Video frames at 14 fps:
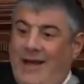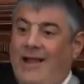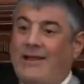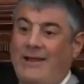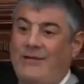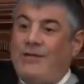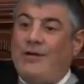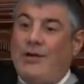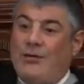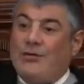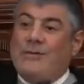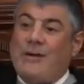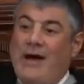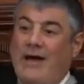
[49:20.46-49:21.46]
I'll give you a
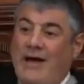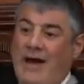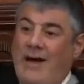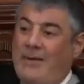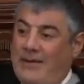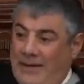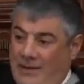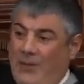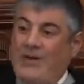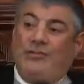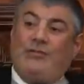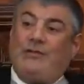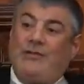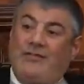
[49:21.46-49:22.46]
good bracha, but I
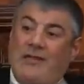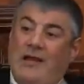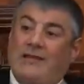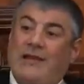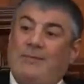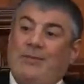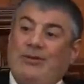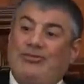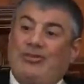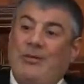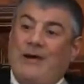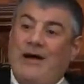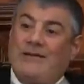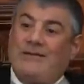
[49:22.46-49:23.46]
want you to start keeping
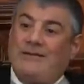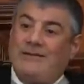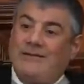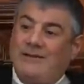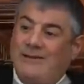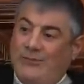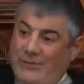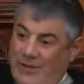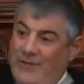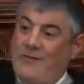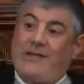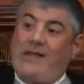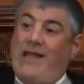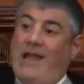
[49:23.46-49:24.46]
Shabbat. We
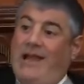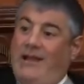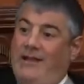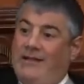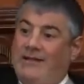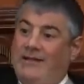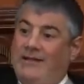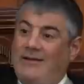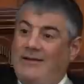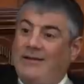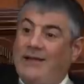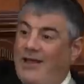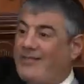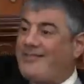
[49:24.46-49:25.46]
have a deal?
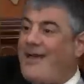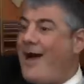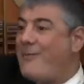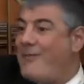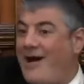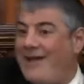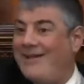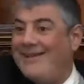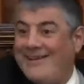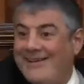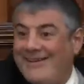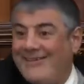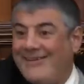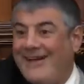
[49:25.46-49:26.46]
Yes, Rabbi,
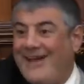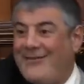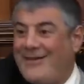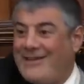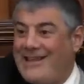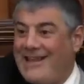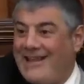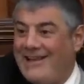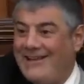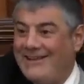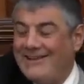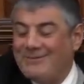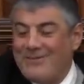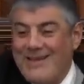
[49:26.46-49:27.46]
we have a deal.
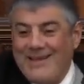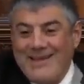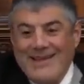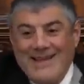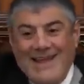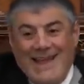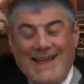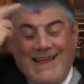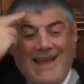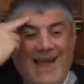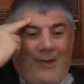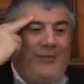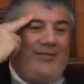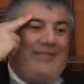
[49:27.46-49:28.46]

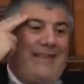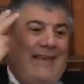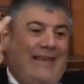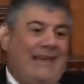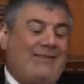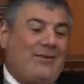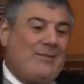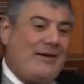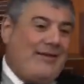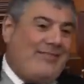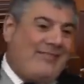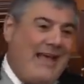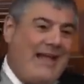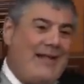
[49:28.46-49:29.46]
And I was thinking to
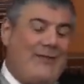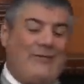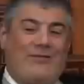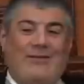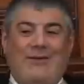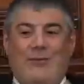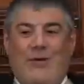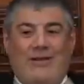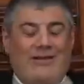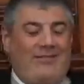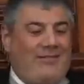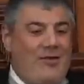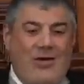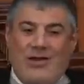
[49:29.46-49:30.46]
myself,
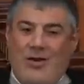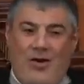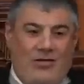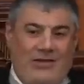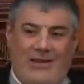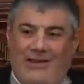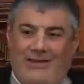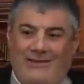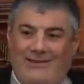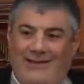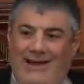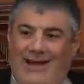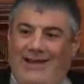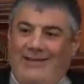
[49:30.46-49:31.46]
what is going on here?
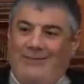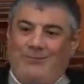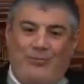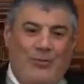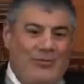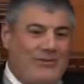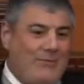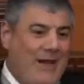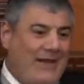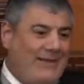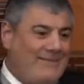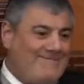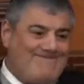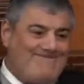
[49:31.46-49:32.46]
I put
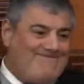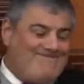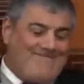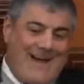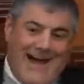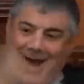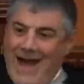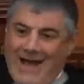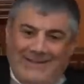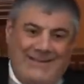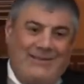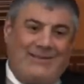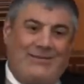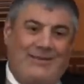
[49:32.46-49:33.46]
my
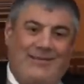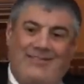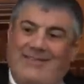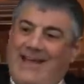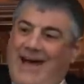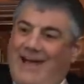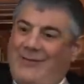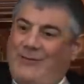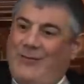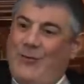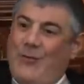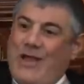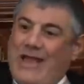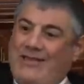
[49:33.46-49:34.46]
heart into this guy
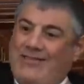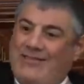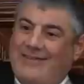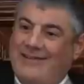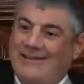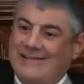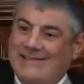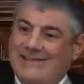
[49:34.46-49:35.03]
for weeks.